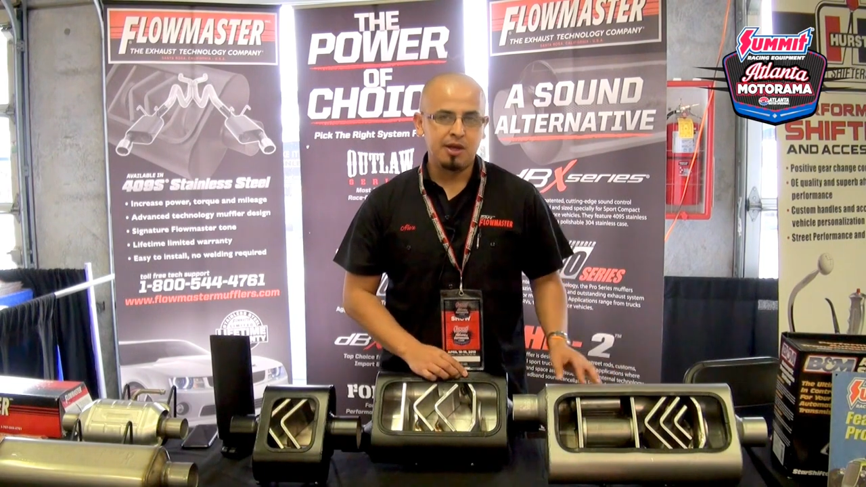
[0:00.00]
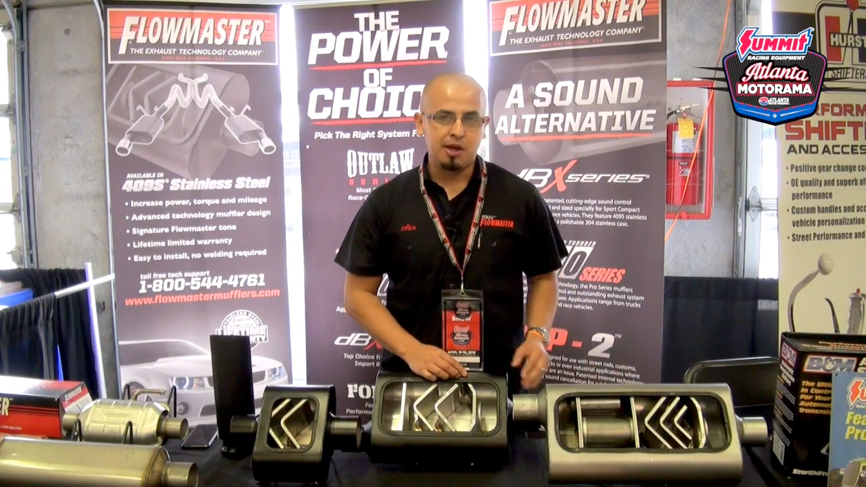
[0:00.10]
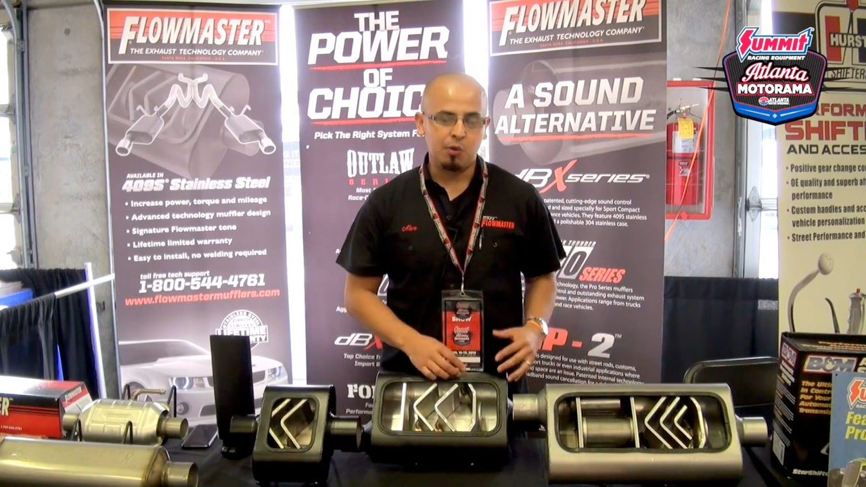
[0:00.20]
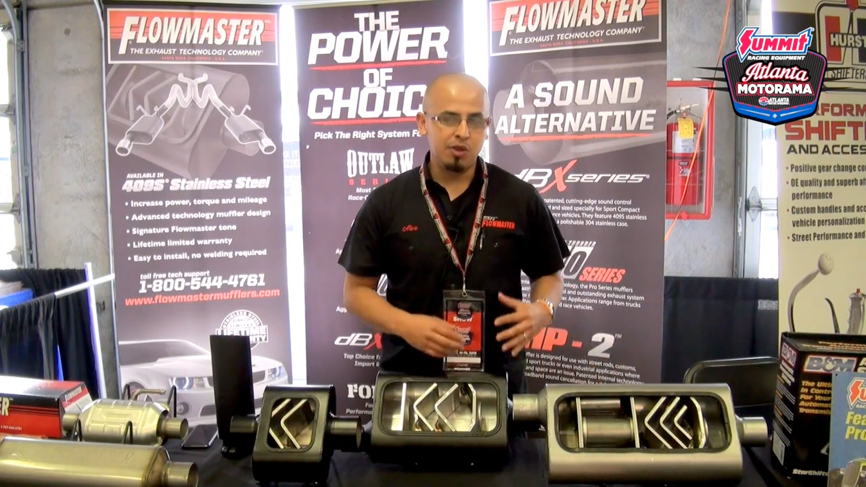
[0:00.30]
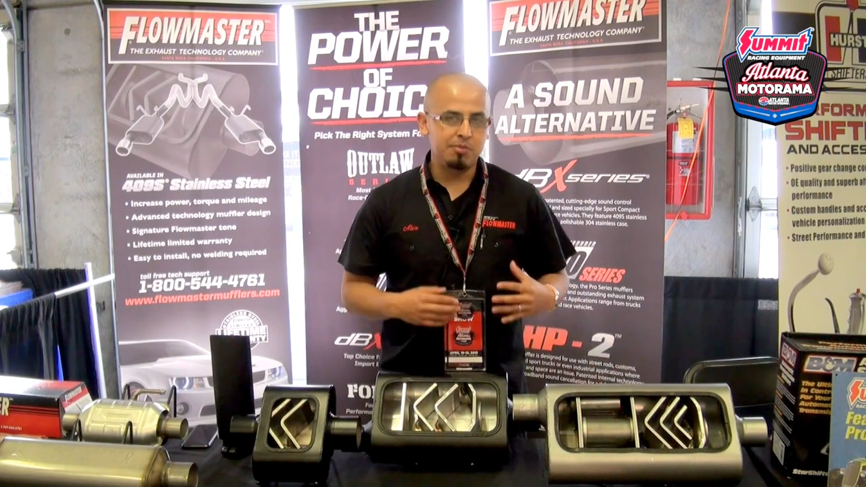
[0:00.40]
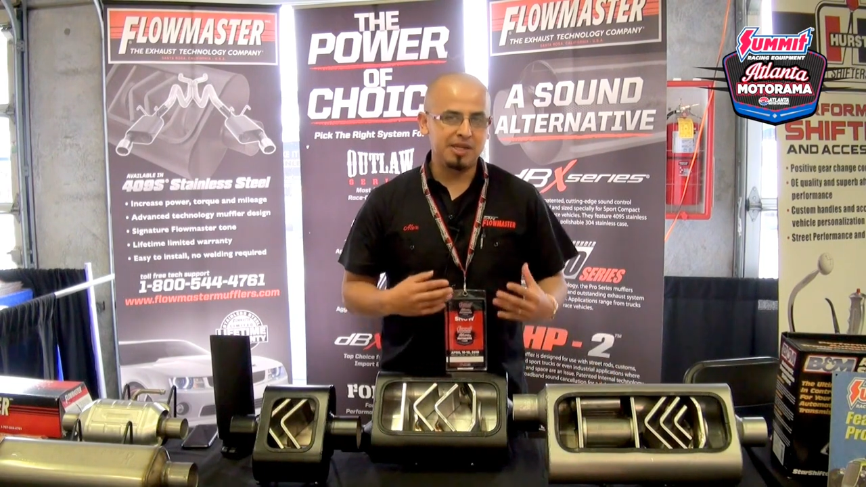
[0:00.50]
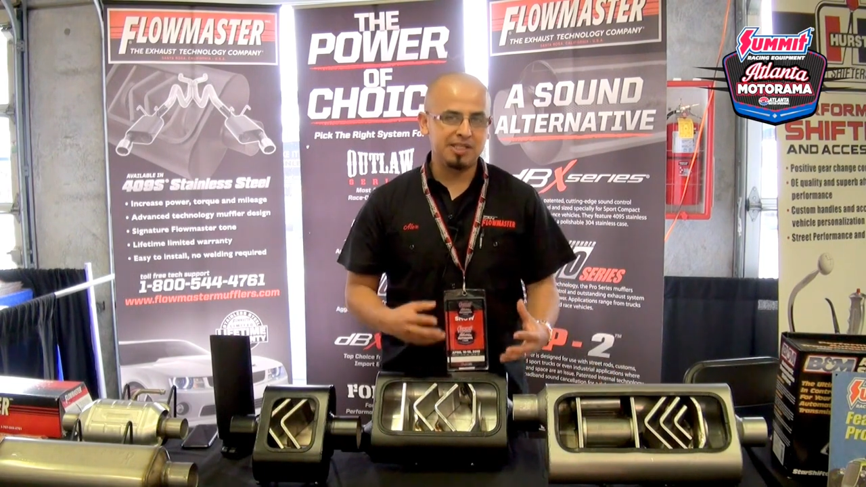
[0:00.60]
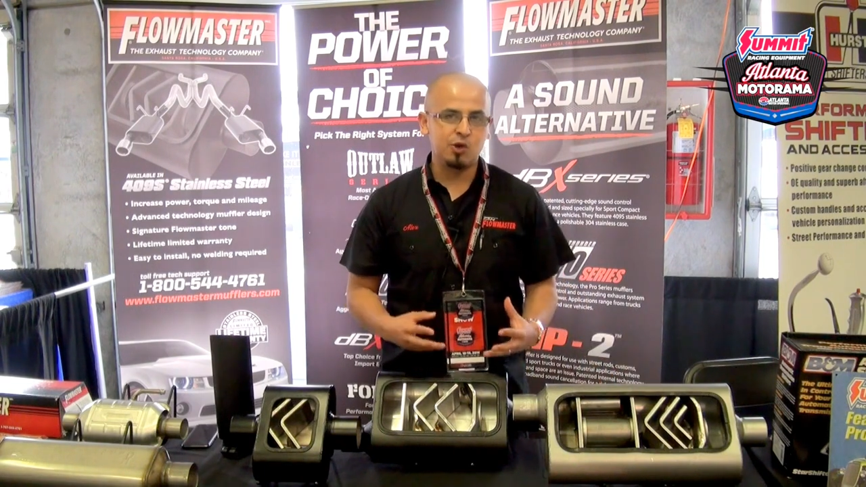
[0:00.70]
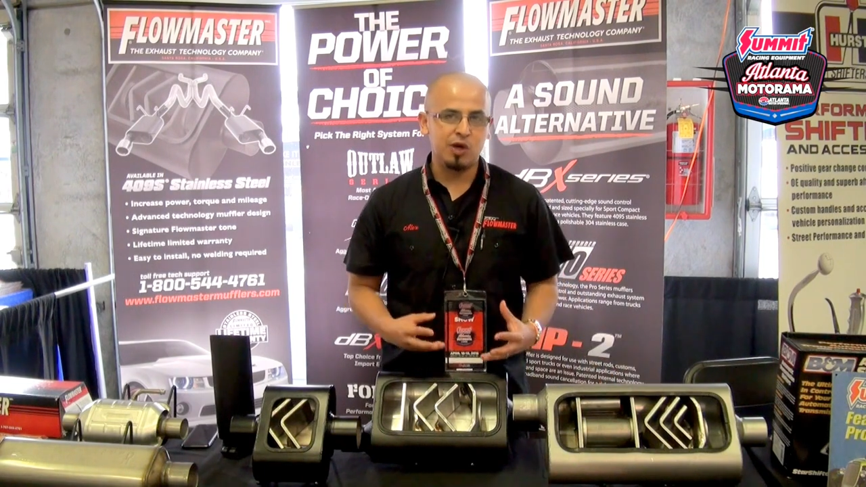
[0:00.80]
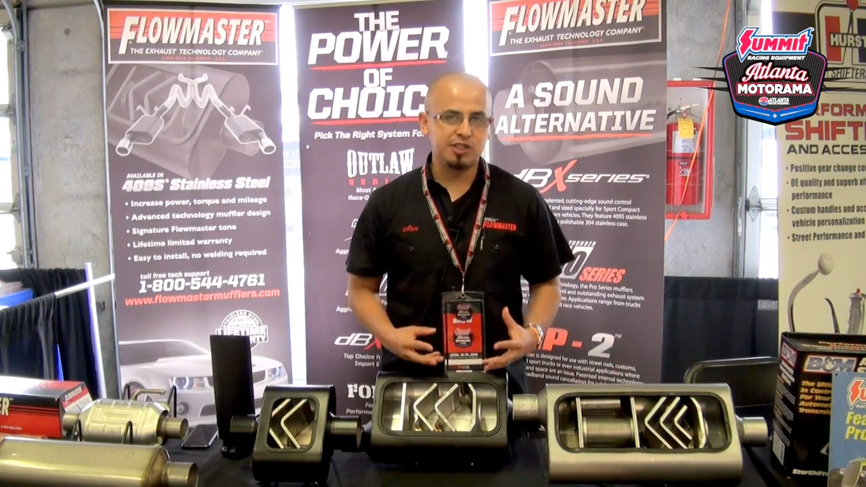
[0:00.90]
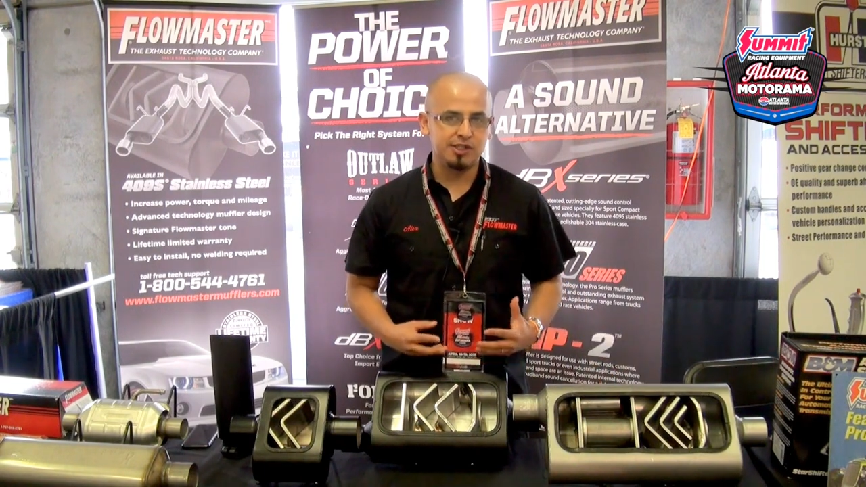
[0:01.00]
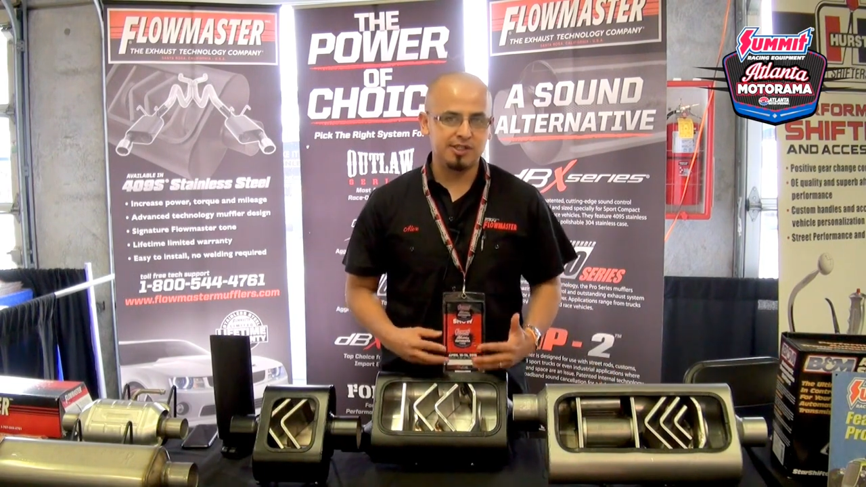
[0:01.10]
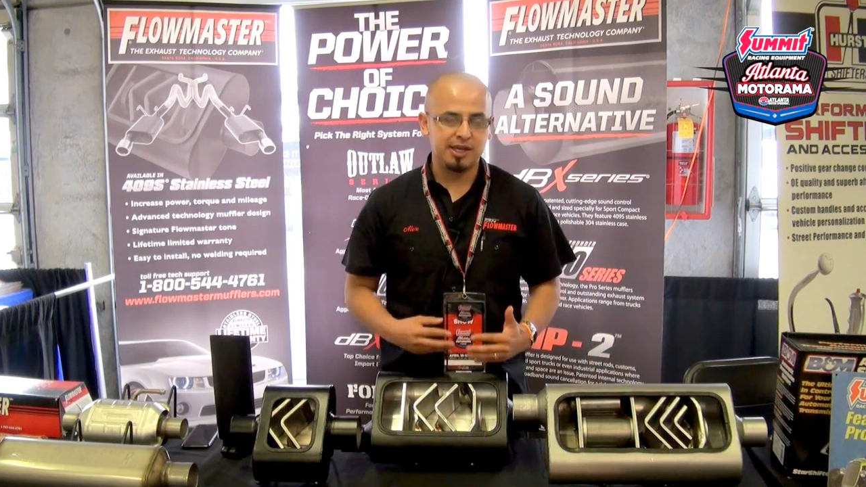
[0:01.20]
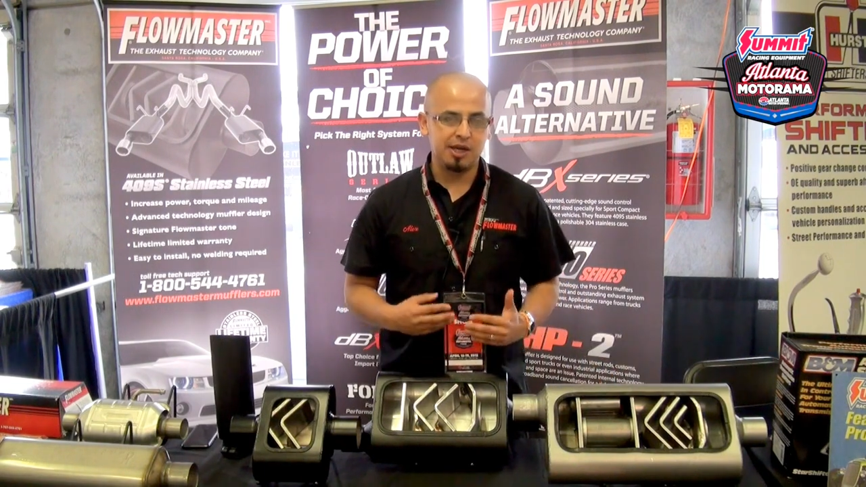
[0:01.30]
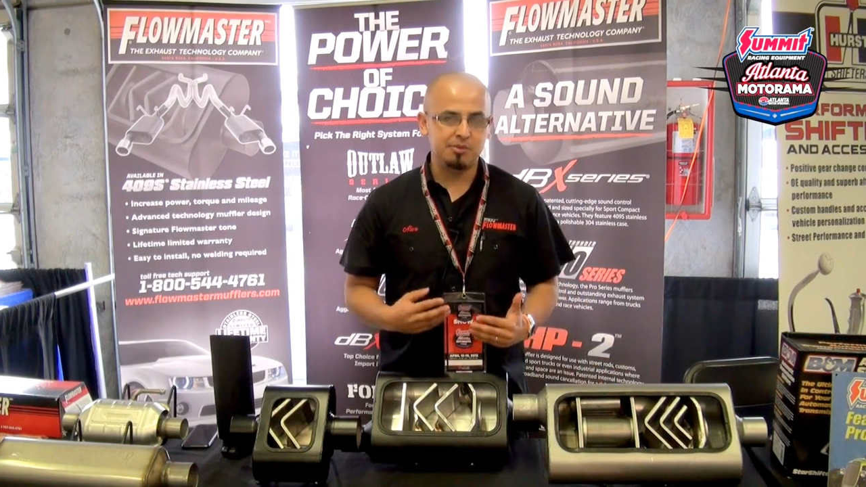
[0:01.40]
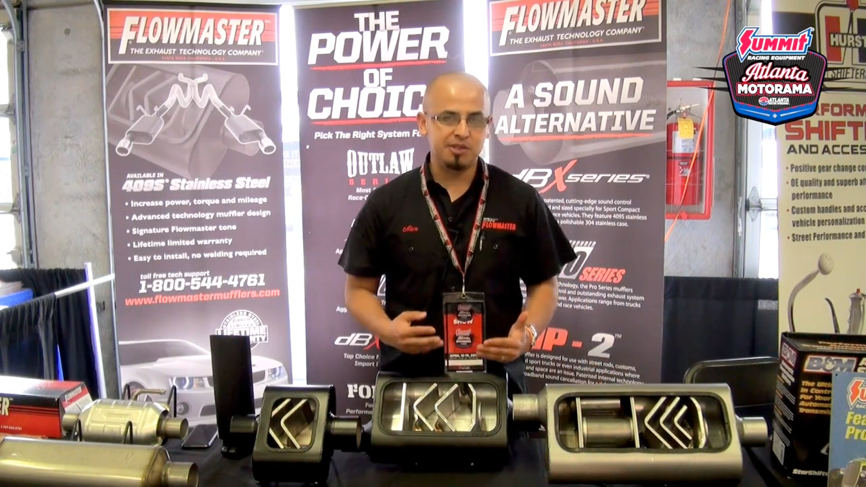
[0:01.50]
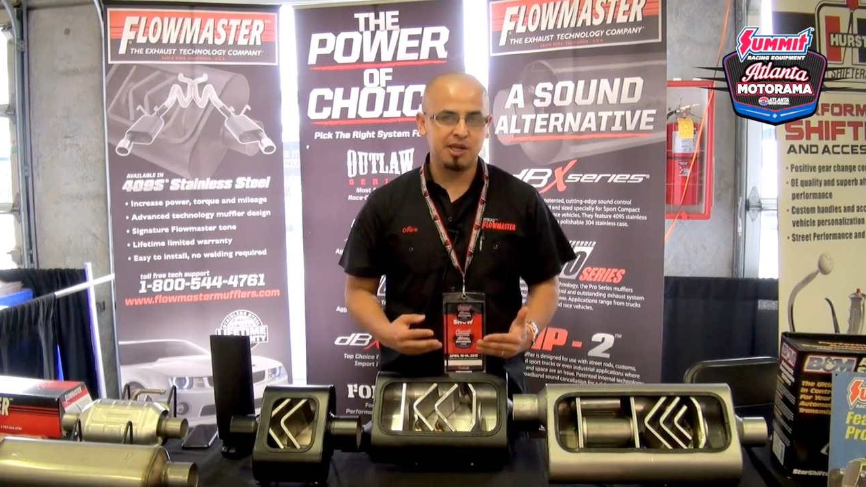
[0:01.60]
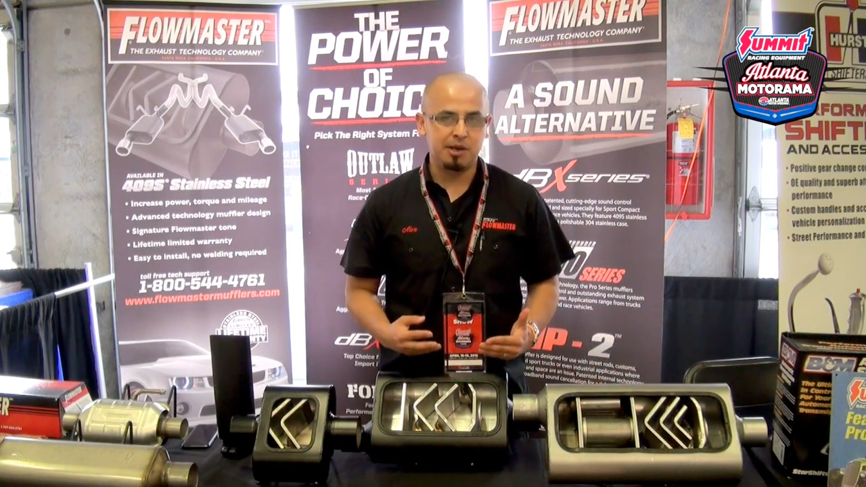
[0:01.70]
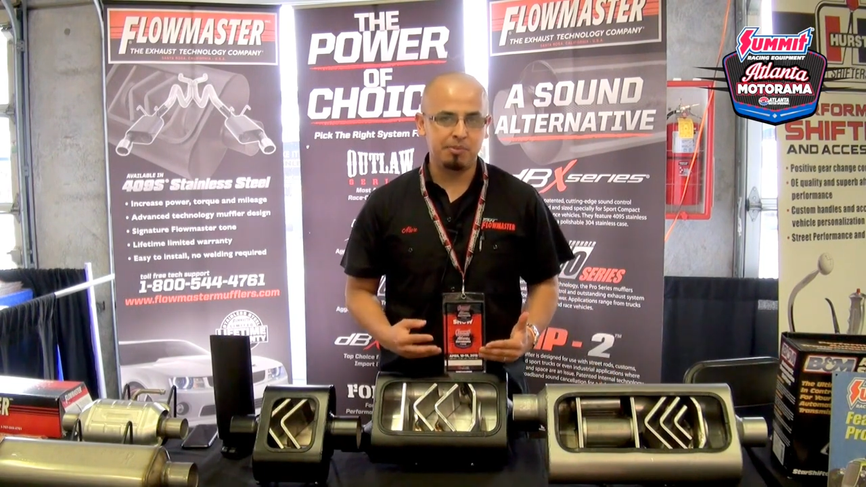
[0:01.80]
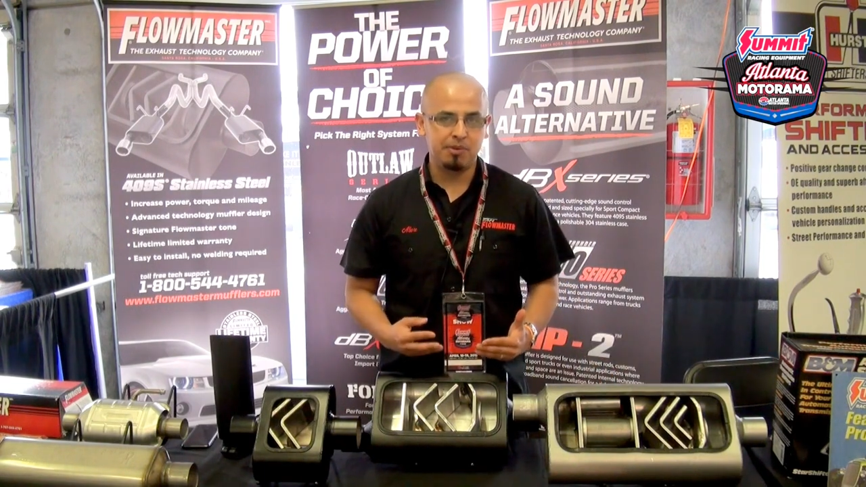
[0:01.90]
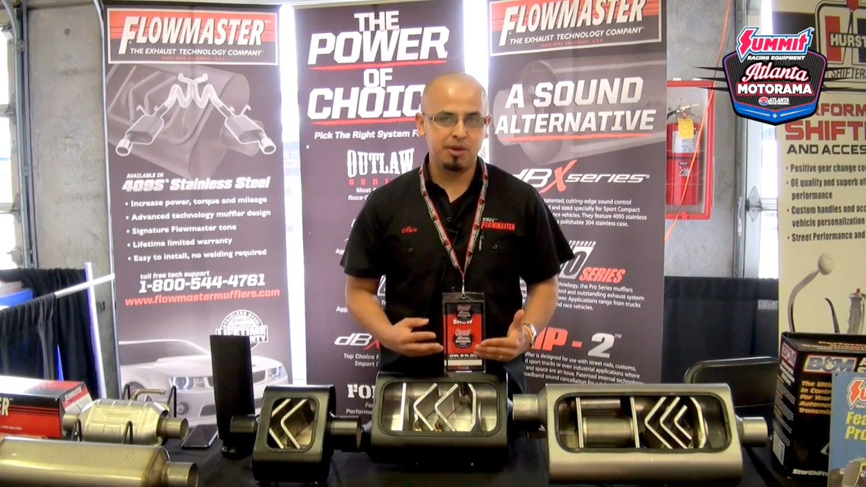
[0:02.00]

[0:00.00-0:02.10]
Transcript: Now, one of the biggest questions that comes up